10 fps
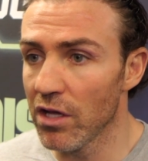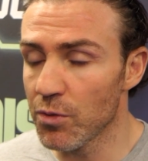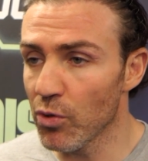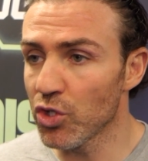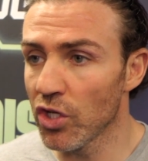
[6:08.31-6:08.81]

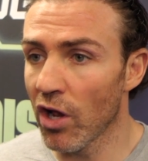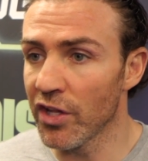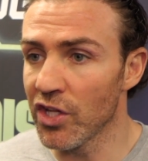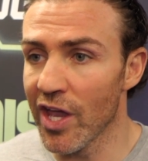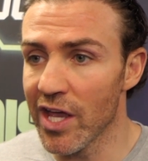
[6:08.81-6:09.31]
He's pushing
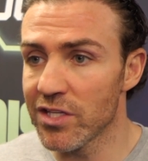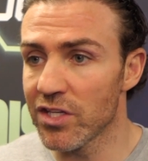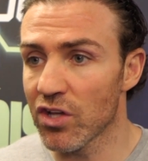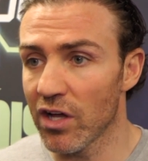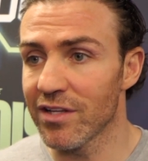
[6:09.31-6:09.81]
on in
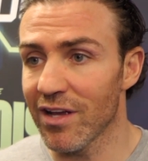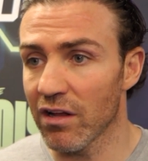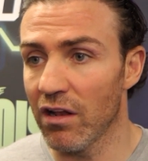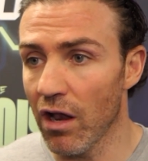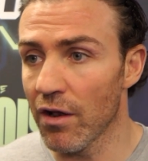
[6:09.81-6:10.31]
years. He's had
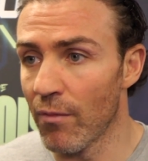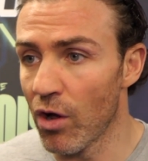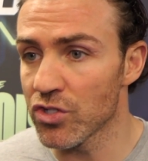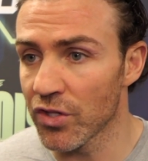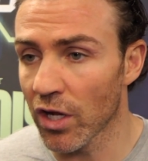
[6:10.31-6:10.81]
a lot of
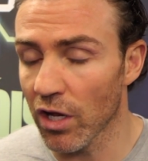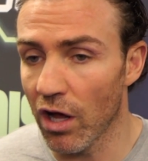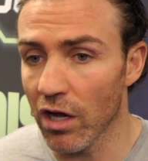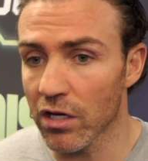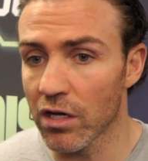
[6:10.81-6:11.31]
miles on the
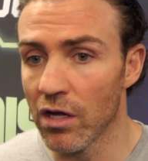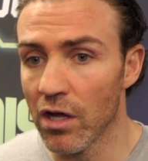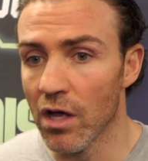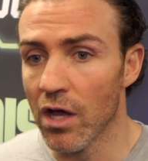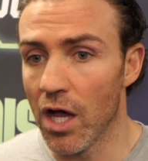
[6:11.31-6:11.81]
clock.
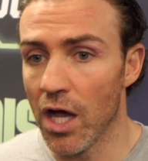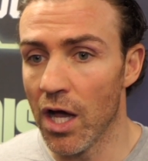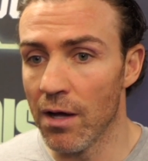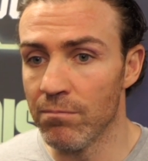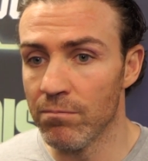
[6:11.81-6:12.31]

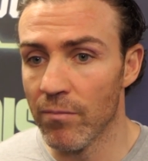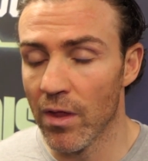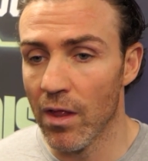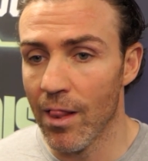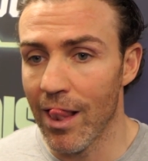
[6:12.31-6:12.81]

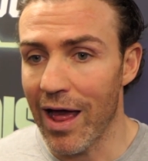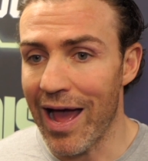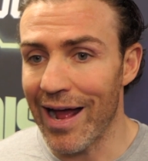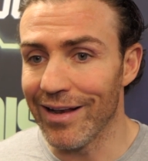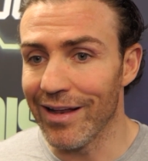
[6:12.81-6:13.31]

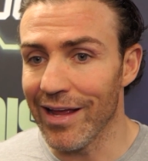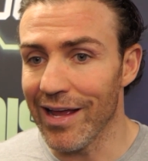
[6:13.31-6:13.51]
And